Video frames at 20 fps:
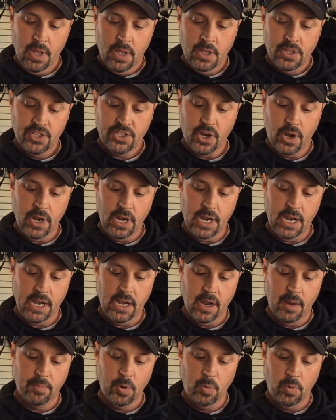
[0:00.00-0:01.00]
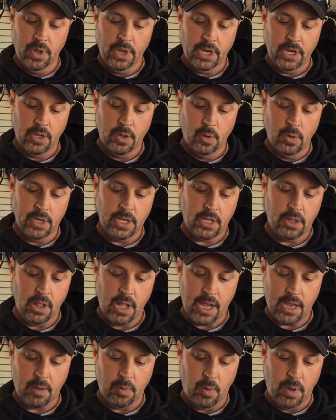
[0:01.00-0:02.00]
Starting at number 1 and going
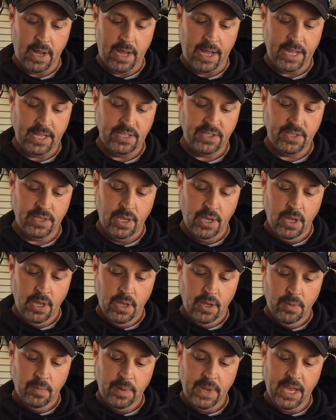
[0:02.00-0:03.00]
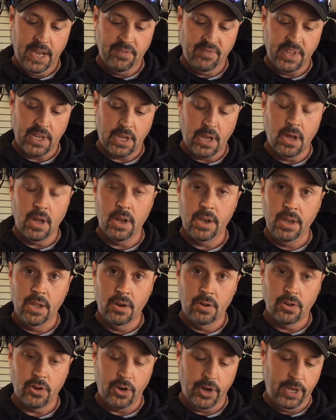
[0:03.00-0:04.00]
clockwise, we have the
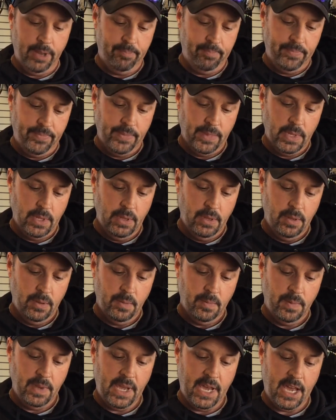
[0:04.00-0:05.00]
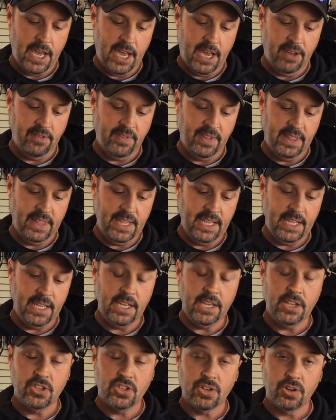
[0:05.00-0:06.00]
continental grip, we have the
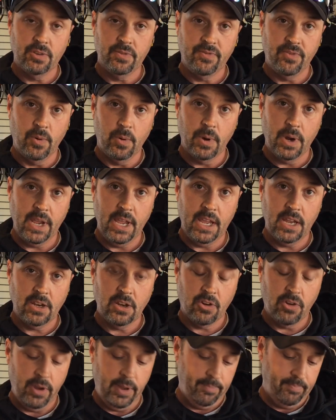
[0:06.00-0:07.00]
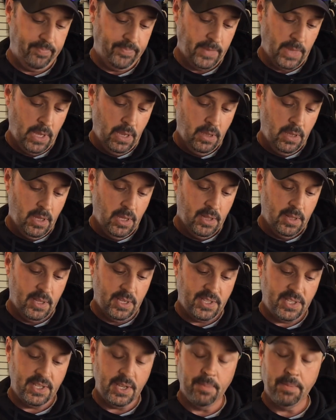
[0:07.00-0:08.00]
eastern forehand grip, the
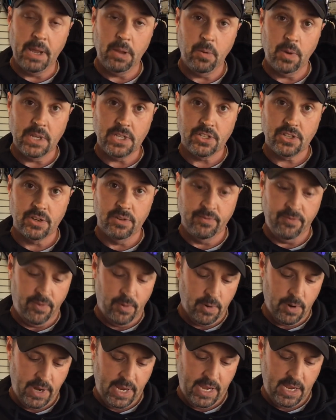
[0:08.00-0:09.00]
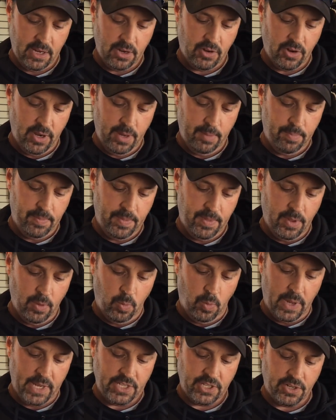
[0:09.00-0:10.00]
semi-western forehand grip, the
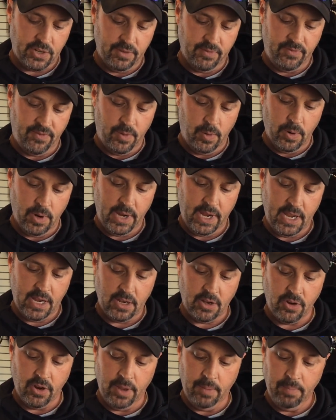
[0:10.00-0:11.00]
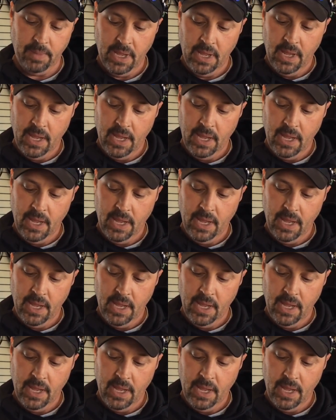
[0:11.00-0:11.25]
western forehand grip,